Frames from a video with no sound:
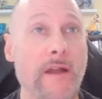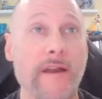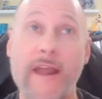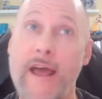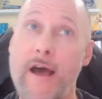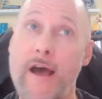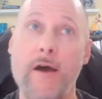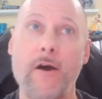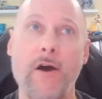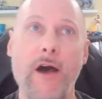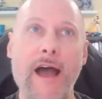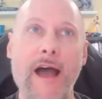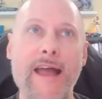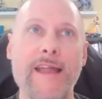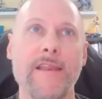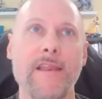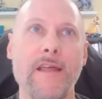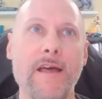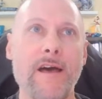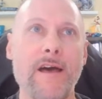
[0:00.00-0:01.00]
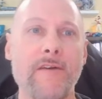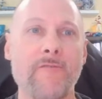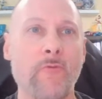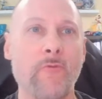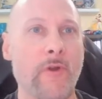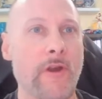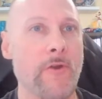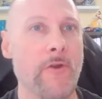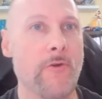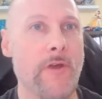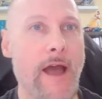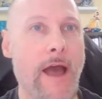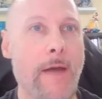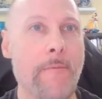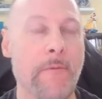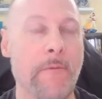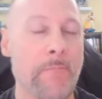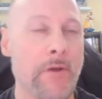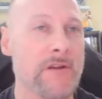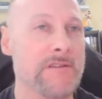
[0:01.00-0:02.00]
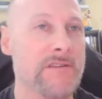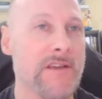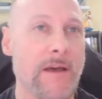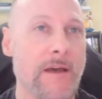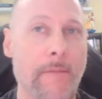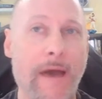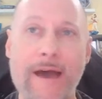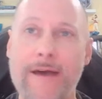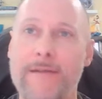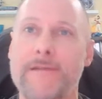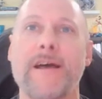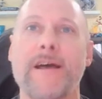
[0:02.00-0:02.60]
Now, I love when new comic books come out.